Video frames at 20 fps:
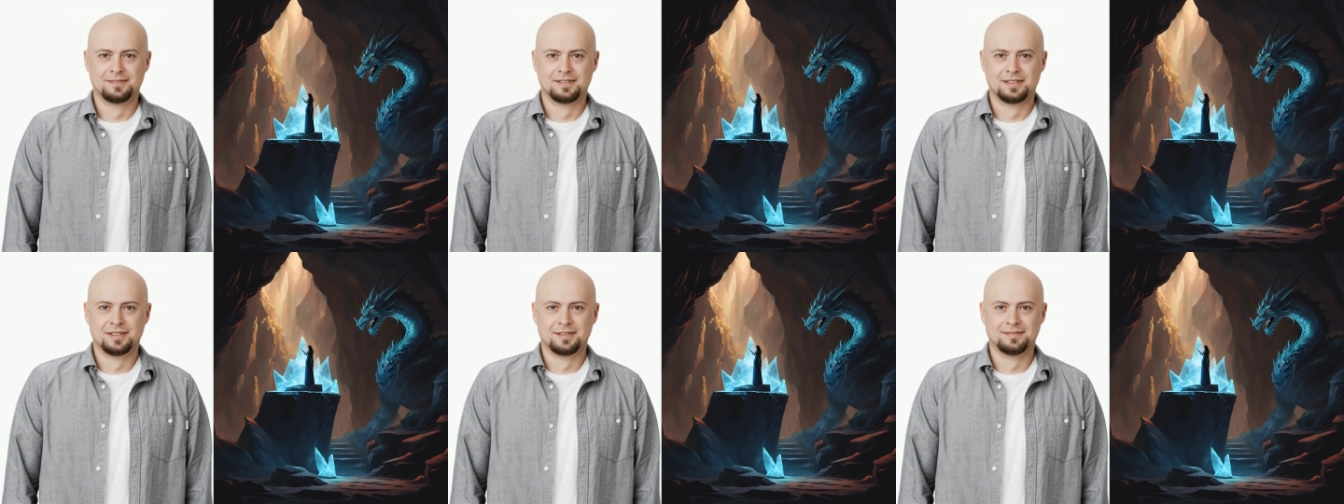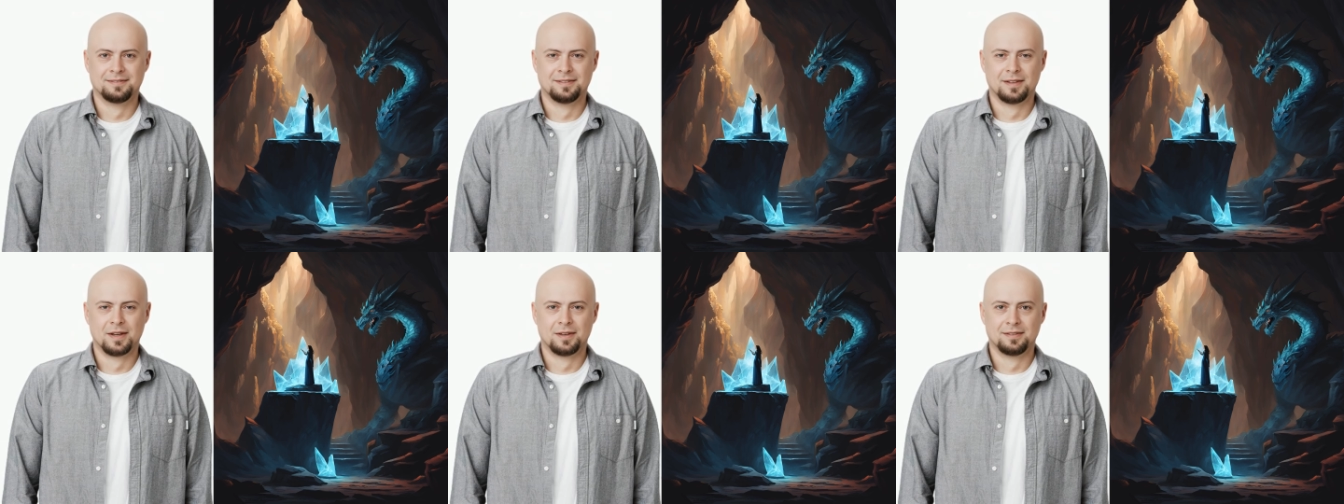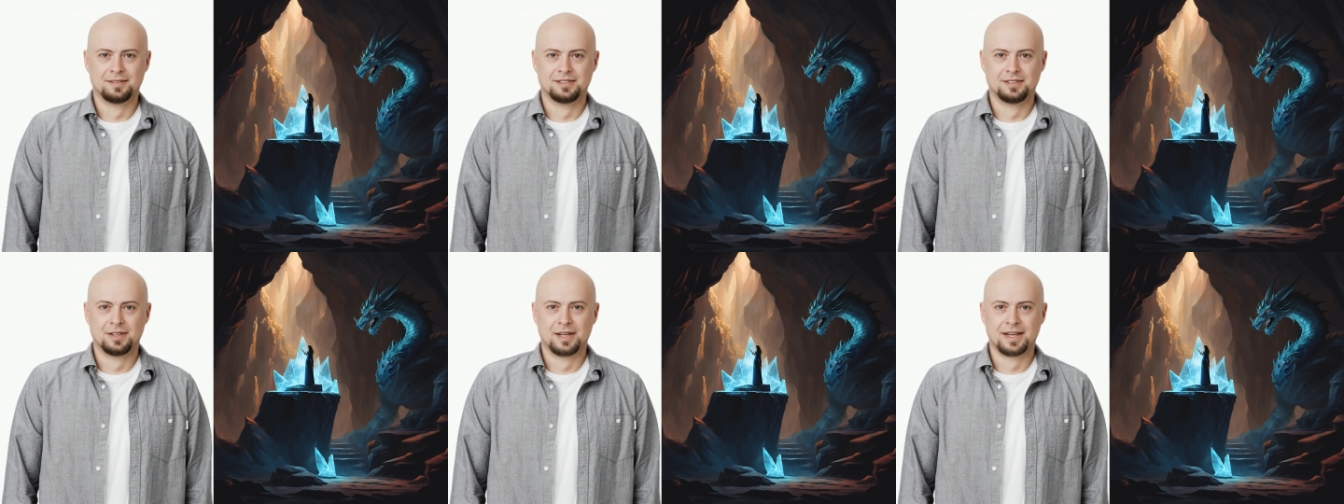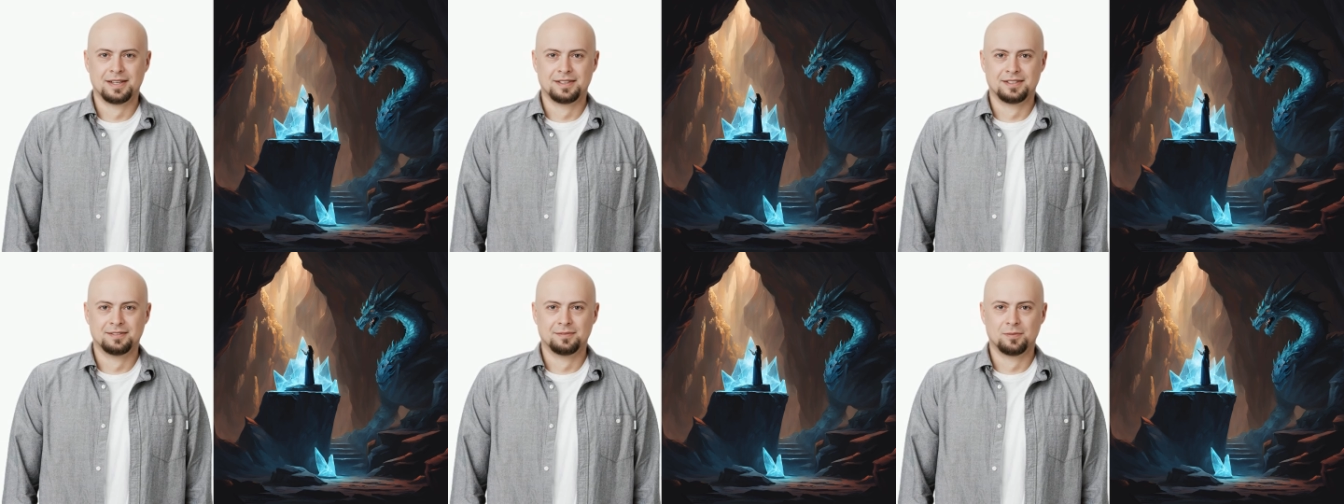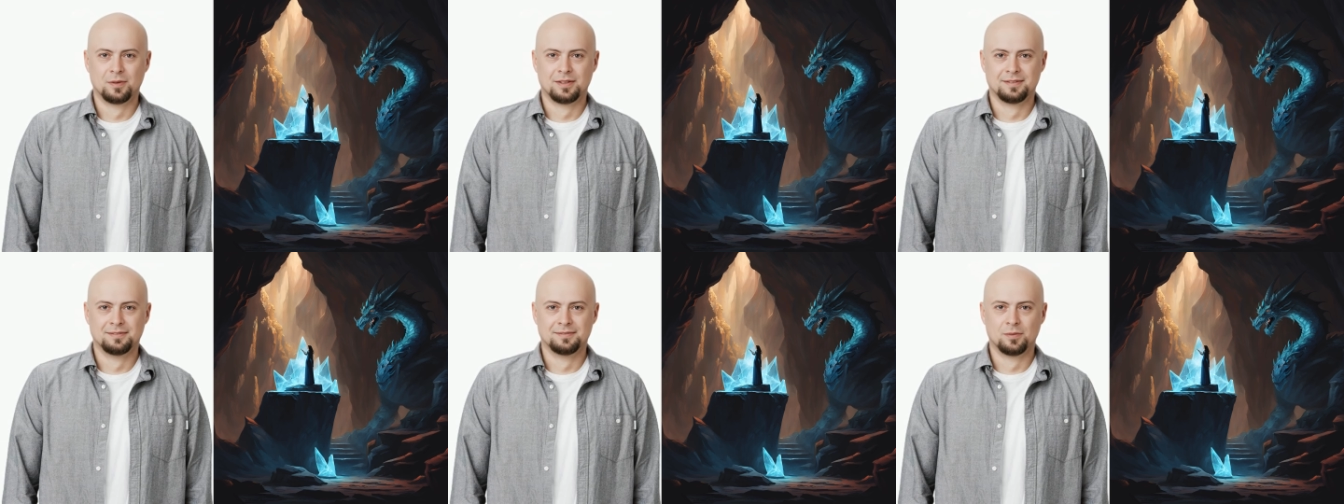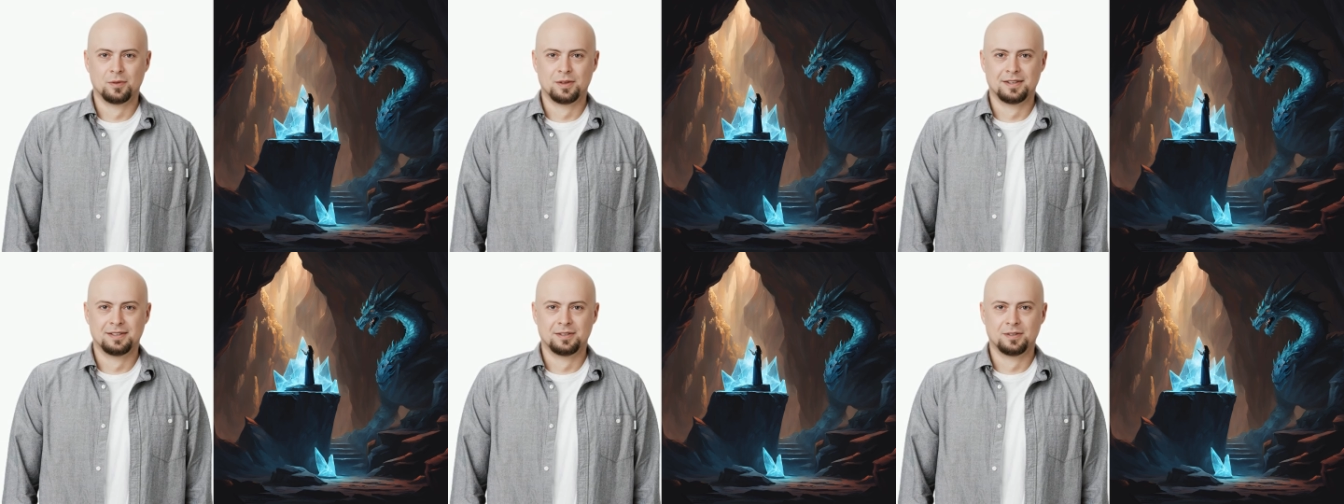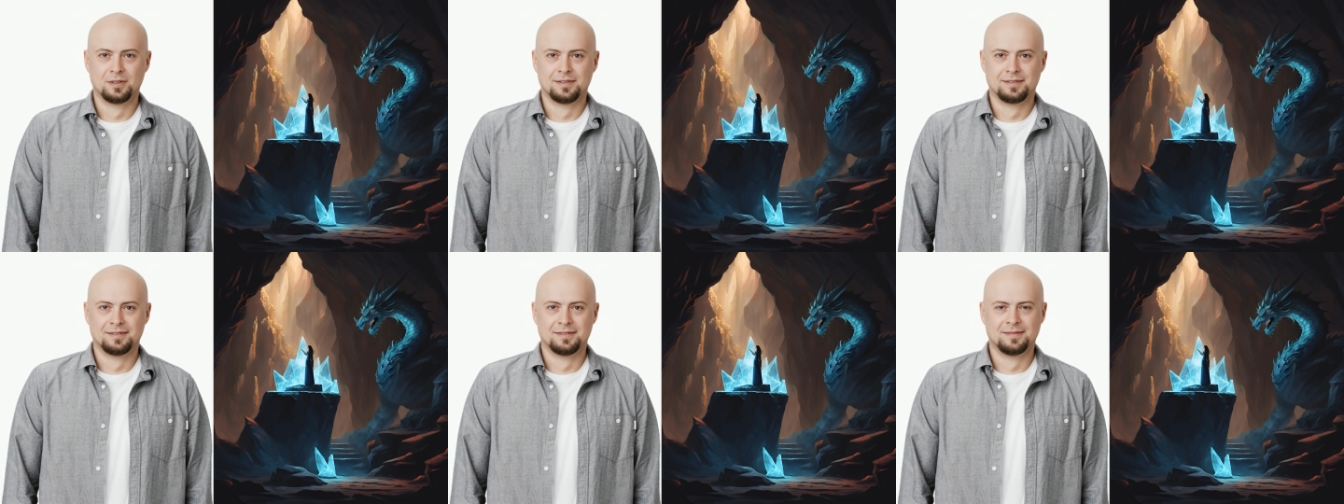The third trial is one of
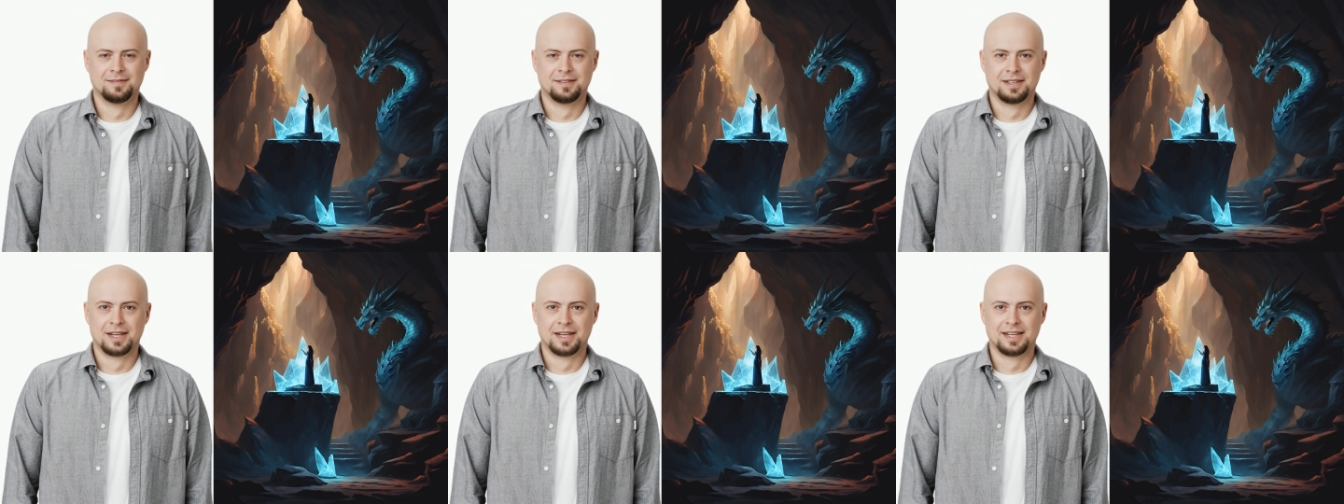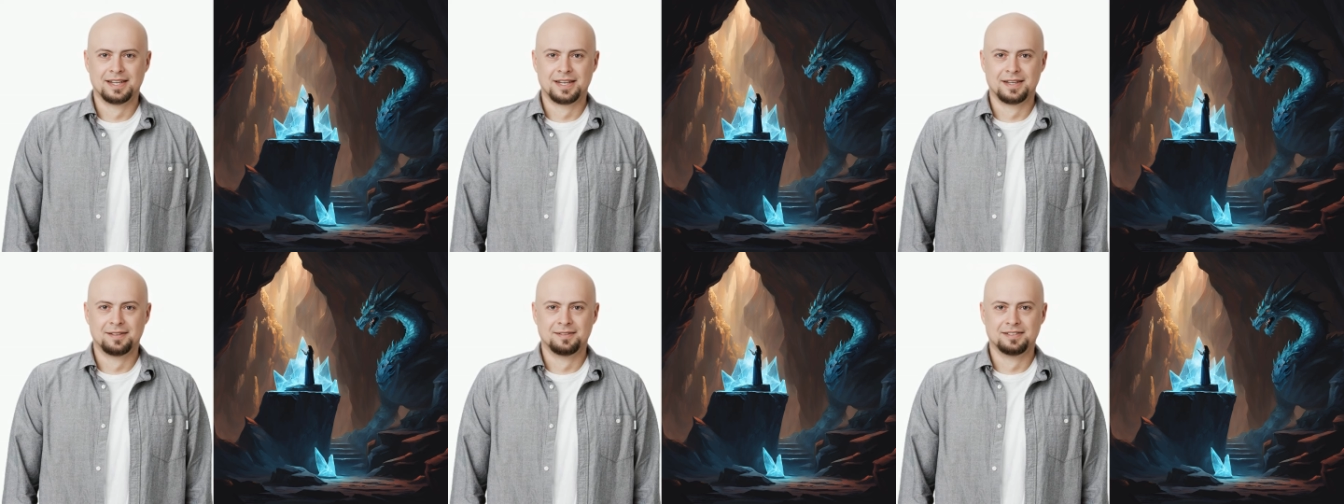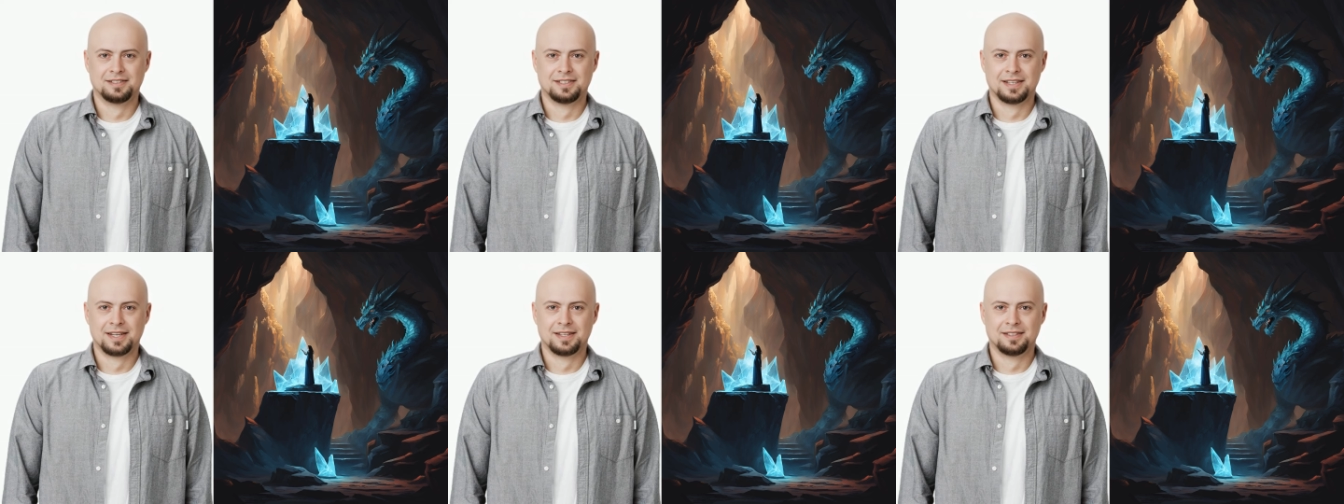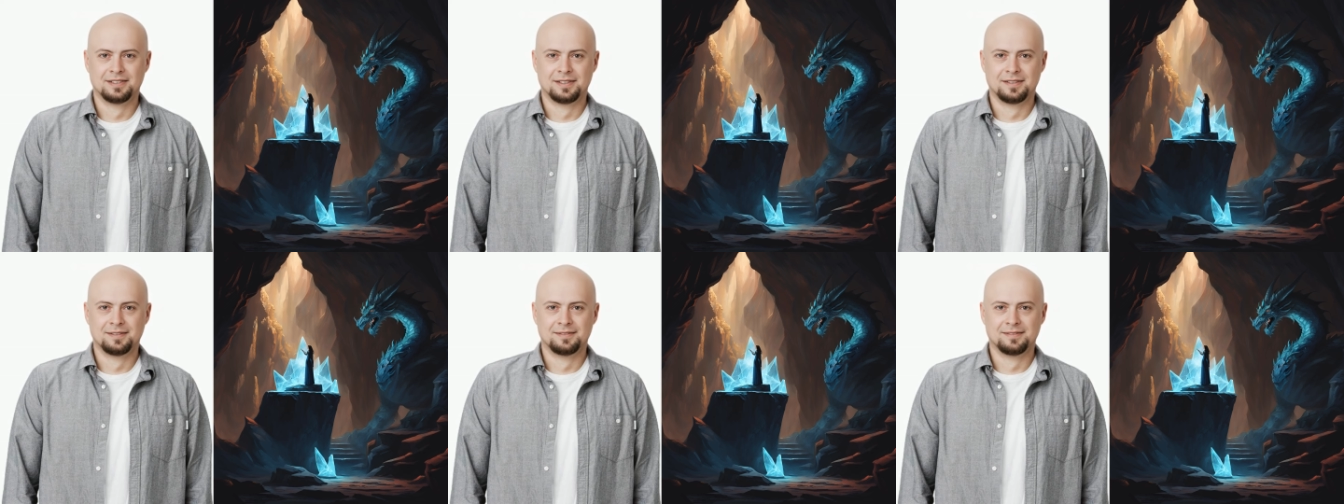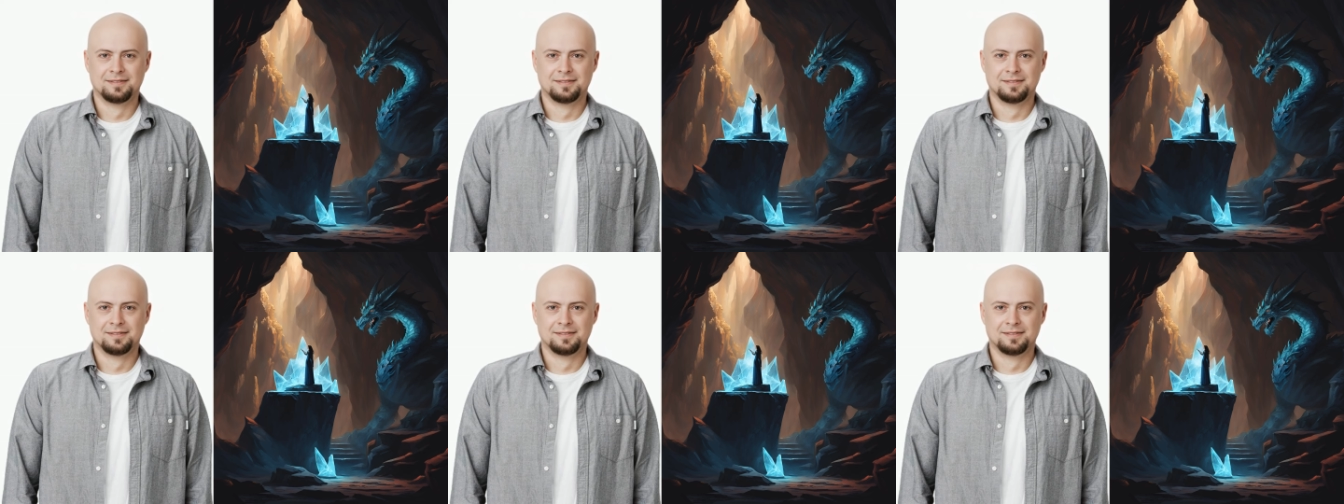will, Gaian said.